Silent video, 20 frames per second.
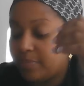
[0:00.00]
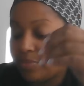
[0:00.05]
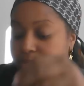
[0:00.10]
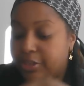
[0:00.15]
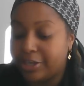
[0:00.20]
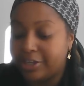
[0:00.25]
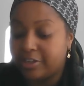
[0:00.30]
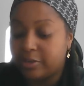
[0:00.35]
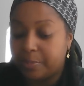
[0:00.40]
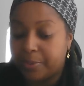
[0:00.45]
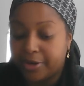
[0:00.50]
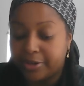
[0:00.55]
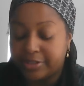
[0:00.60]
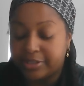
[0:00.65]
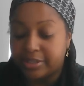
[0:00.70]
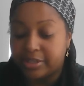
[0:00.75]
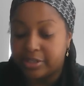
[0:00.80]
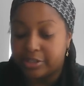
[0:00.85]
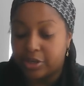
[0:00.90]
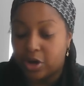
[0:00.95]
This
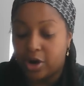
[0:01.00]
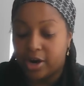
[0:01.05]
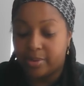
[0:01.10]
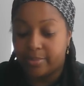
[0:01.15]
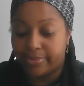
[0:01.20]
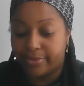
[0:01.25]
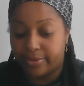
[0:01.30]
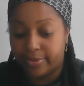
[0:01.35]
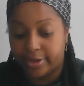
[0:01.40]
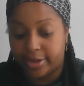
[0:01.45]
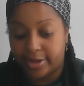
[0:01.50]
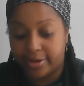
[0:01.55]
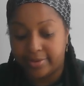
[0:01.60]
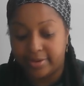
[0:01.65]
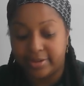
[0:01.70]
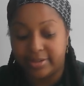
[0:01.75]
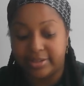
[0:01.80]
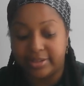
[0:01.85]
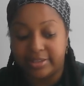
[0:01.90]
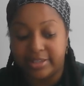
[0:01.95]
person is
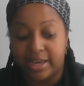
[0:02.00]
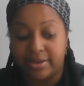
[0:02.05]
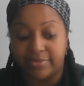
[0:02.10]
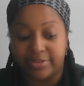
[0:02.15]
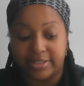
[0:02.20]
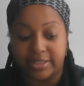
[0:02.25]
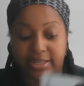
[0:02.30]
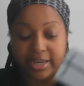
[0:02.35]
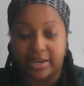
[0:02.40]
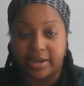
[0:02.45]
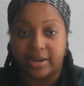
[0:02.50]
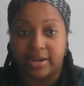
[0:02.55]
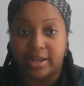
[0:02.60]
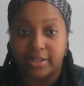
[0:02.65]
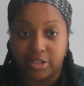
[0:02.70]
heartbroken devastated.